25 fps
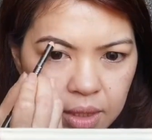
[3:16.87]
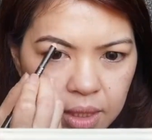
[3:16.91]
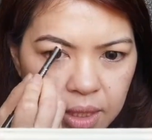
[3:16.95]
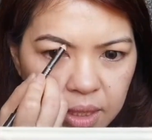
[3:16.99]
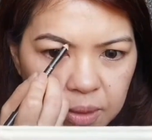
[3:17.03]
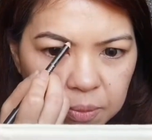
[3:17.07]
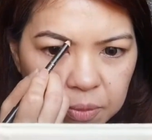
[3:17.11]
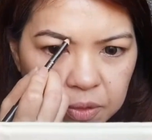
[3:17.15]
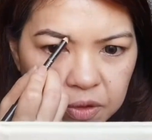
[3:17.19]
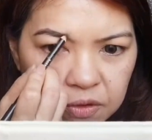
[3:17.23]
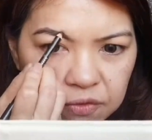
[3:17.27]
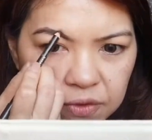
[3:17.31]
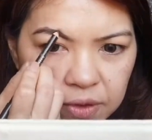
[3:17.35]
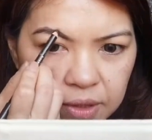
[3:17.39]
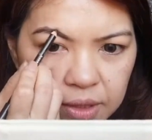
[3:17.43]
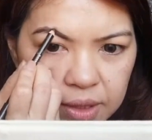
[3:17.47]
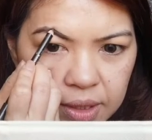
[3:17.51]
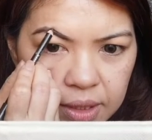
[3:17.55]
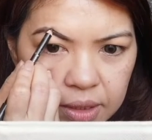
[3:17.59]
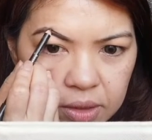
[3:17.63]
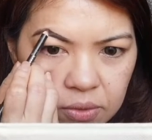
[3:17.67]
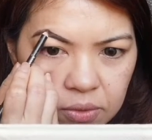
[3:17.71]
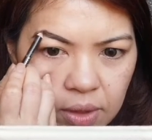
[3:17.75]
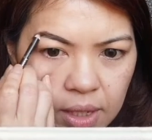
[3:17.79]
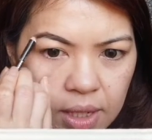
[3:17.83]
I prefer
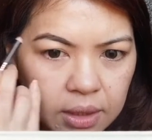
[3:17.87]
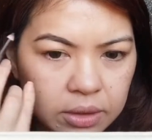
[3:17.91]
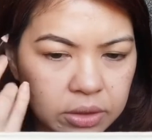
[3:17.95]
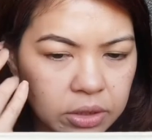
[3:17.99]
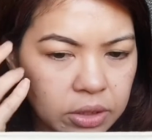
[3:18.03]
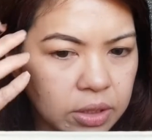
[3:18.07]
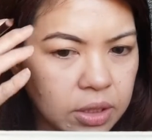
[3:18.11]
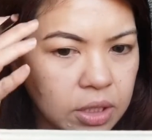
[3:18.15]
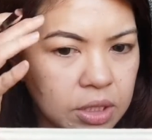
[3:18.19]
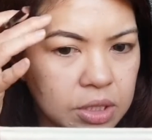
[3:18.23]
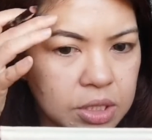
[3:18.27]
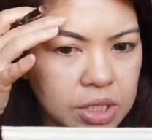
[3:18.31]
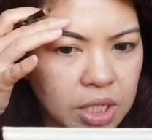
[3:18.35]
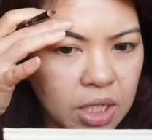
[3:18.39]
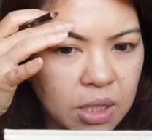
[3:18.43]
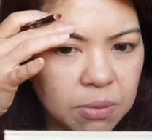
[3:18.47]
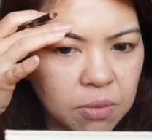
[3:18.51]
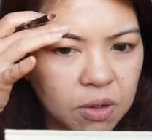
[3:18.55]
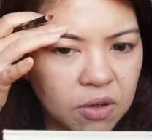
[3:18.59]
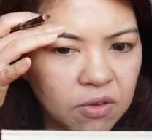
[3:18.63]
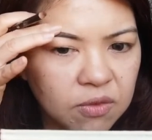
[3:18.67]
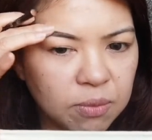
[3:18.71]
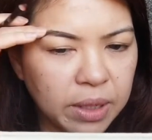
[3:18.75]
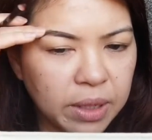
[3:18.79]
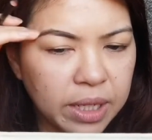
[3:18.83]
not to alter the shape of